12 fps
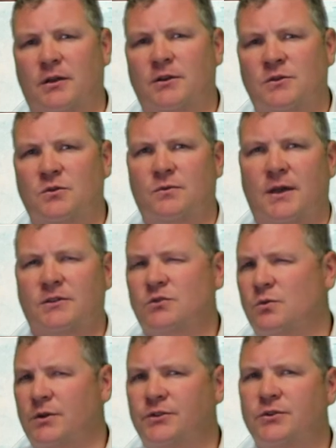million in
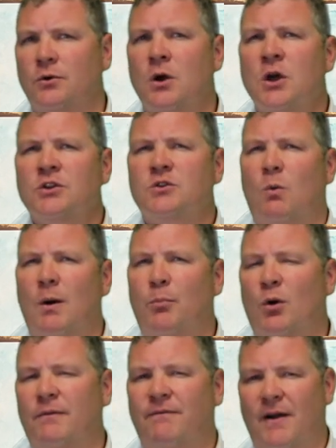2022 to
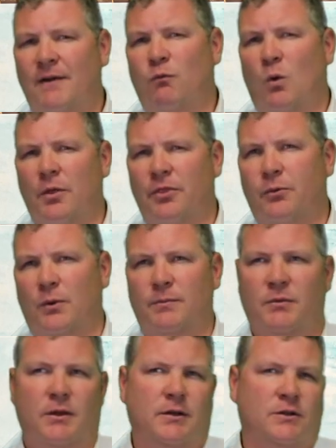
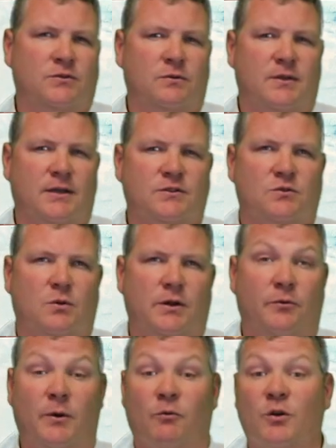1.513 million in 2023.